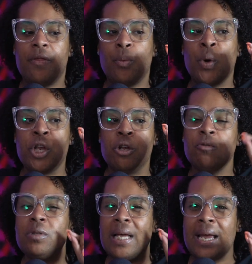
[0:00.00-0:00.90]
when
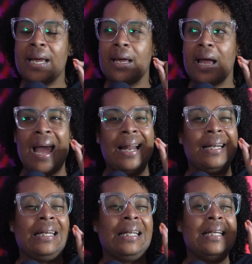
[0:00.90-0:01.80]
you take at
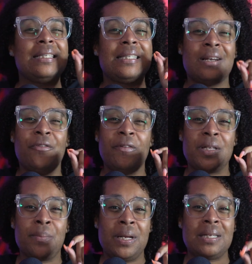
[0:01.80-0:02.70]
least 10 to
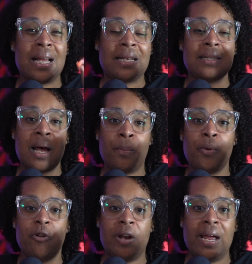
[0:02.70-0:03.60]
15 minutes at the top
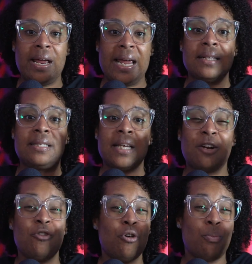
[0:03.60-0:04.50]
of your day and
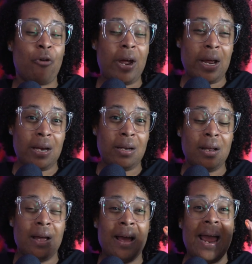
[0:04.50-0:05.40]
settle your brain
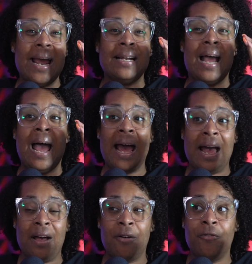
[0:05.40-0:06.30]
and
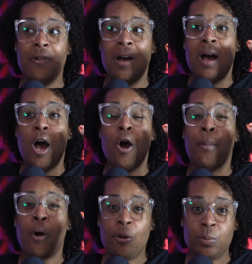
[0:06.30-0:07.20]
have a
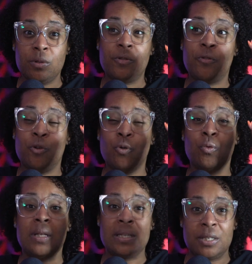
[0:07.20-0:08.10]

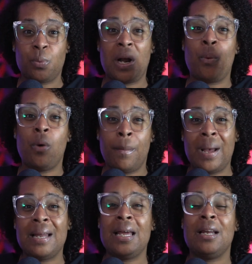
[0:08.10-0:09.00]
purposeful, this is what I want
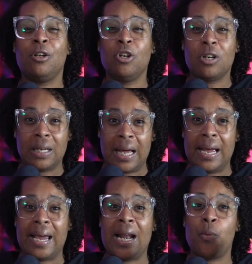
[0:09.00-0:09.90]
my day to look
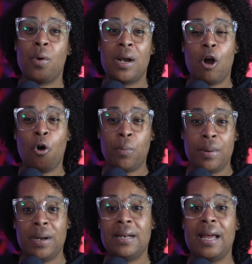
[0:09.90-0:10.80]
like, and I want to
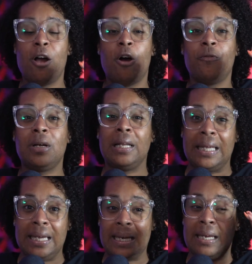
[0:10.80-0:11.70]
open the day off
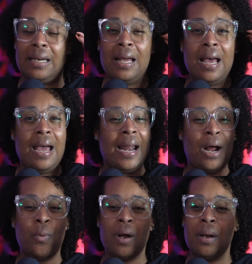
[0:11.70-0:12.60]
clean, and
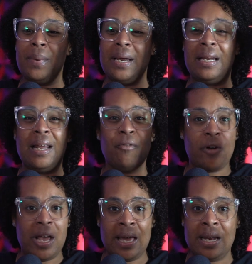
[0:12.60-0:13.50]
I want to be
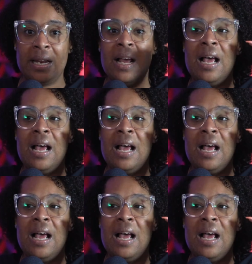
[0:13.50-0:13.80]
level-headed,